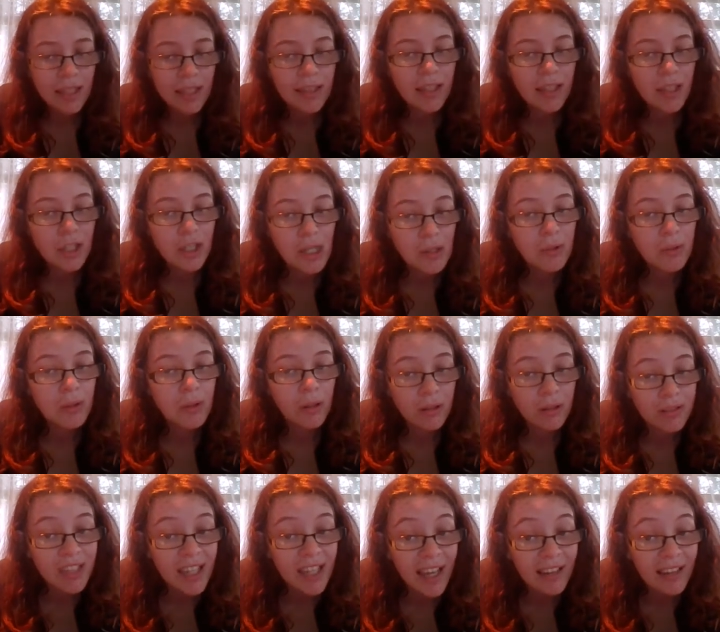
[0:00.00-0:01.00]
then you
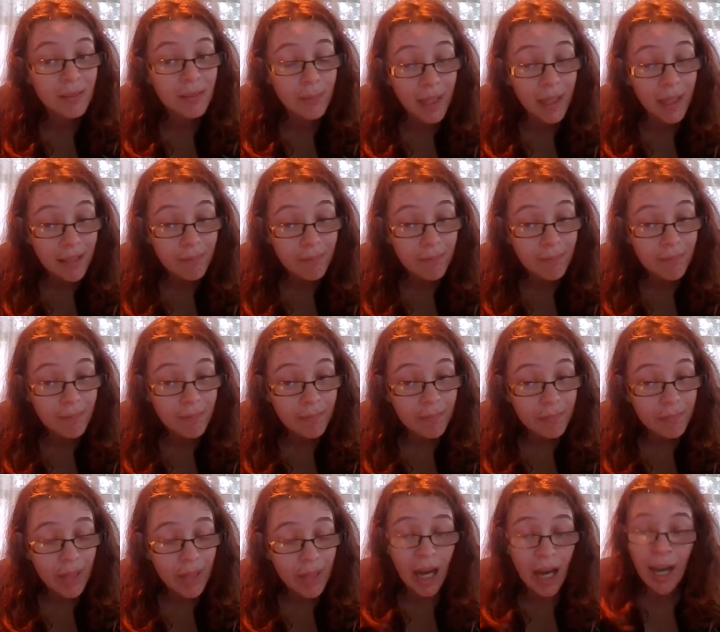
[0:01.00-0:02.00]
contact me.
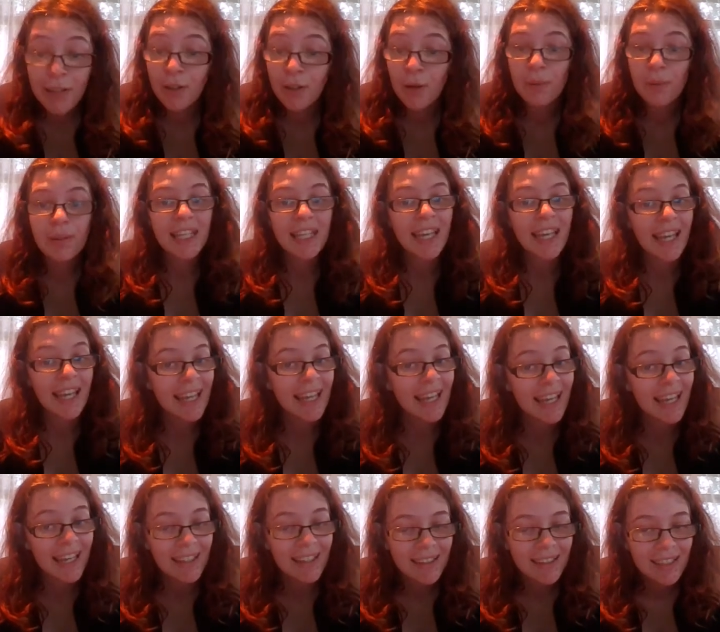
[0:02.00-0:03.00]
I don't
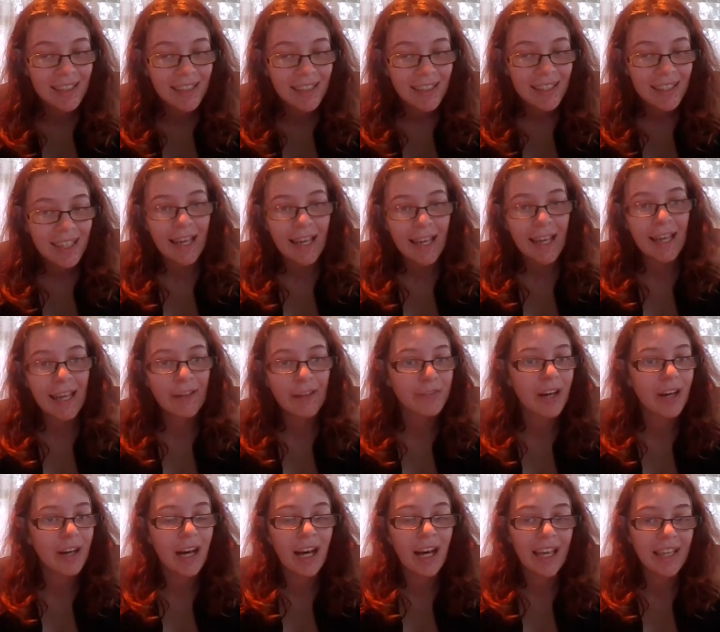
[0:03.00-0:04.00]
care if
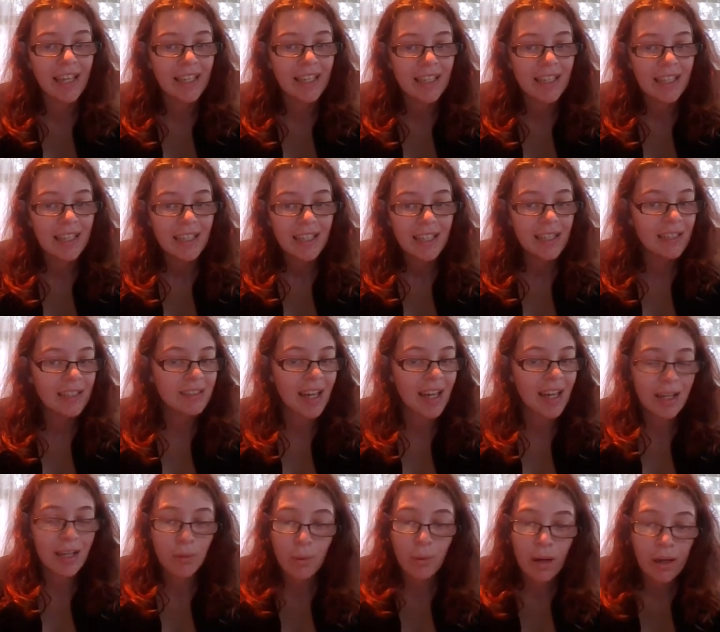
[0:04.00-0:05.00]
I
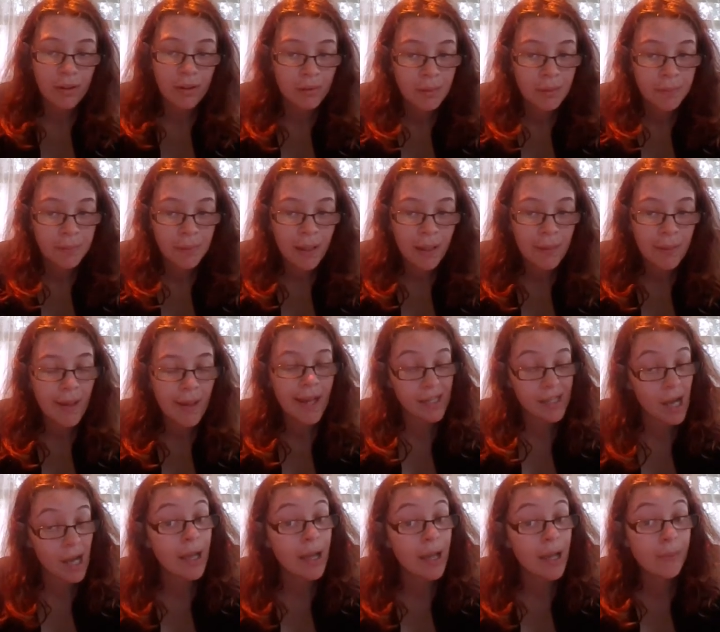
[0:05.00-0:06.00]
take a while to reply back.
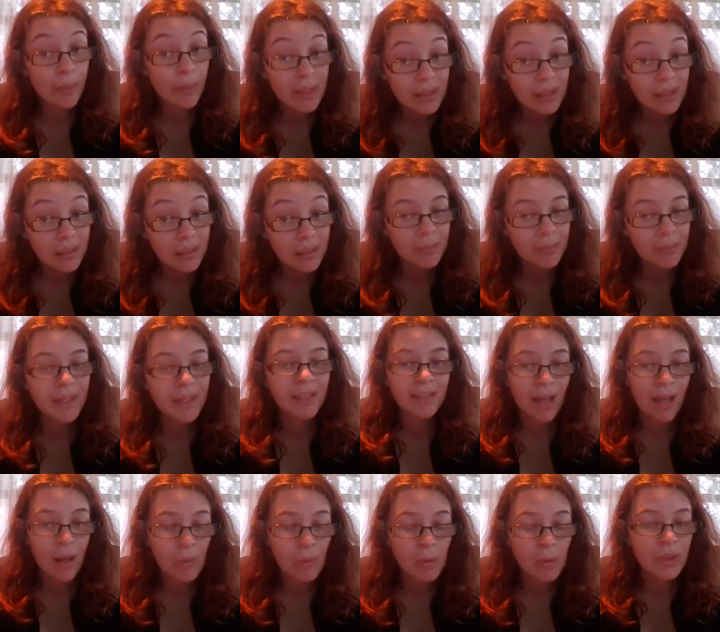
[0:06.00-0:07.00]
I will, because
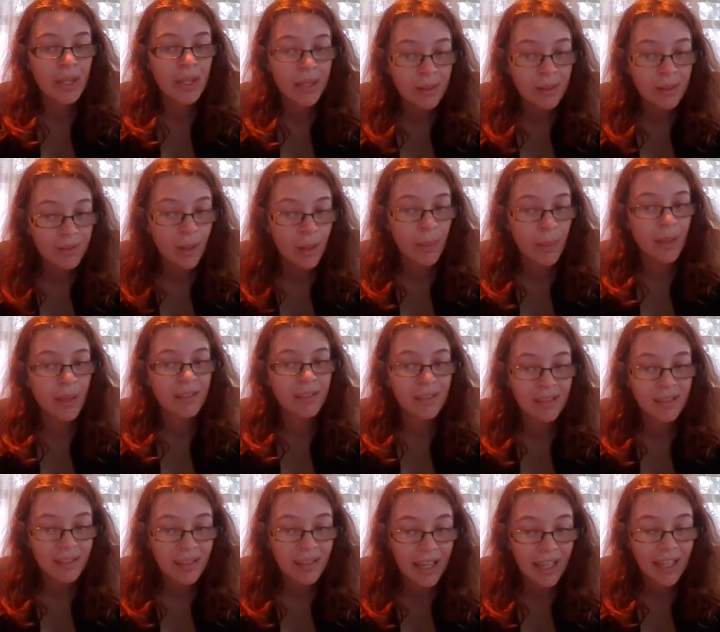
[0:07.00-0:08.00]
I will think of something to
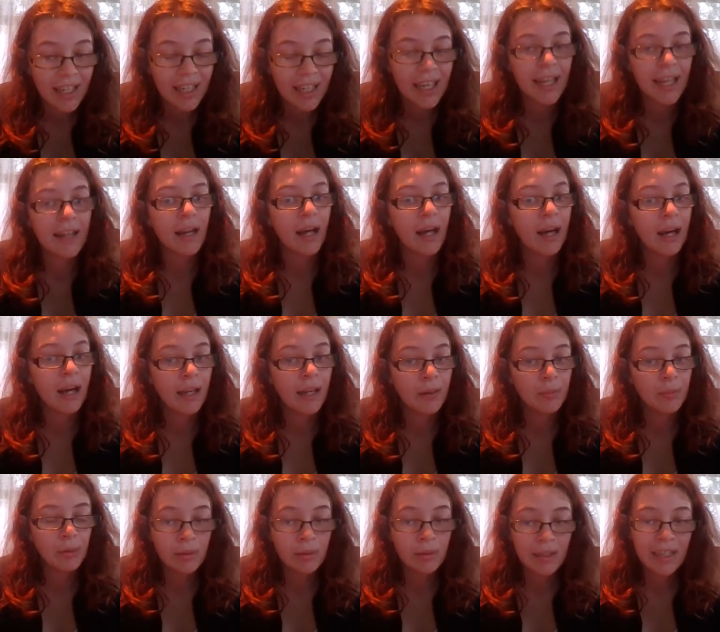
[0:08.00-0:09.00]
say, and I
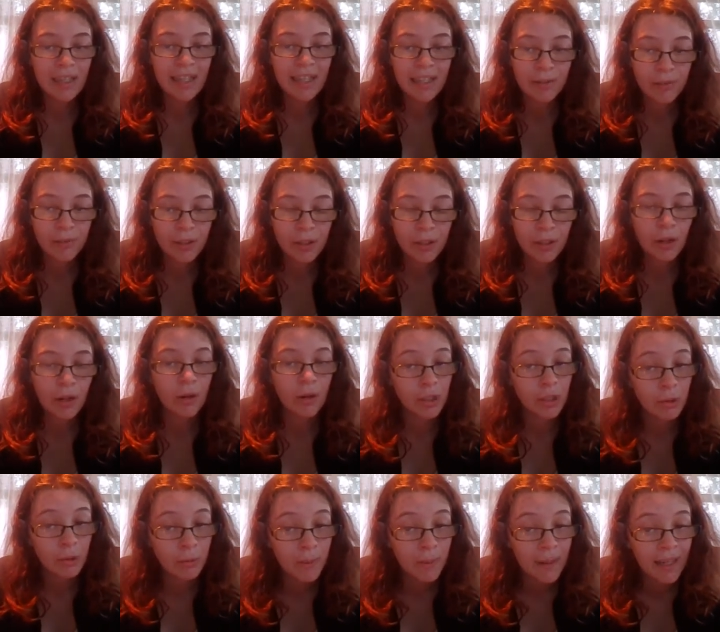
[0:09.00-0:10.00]
will even on
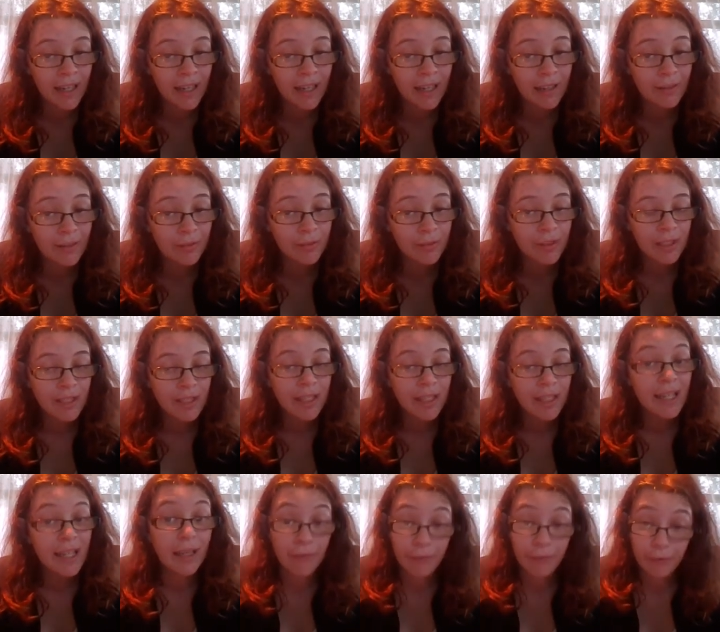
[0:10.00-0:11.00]
your behalf,
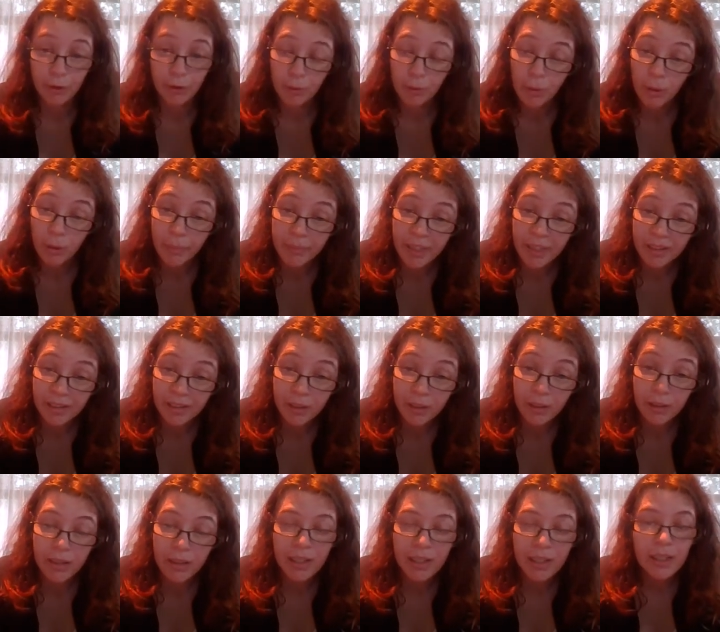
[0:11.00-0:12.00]
if you want me
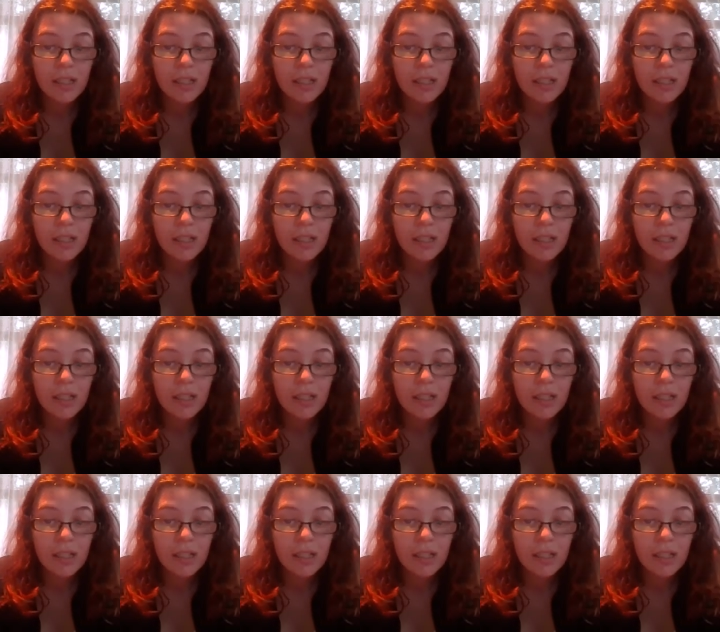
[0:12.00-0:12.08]
to,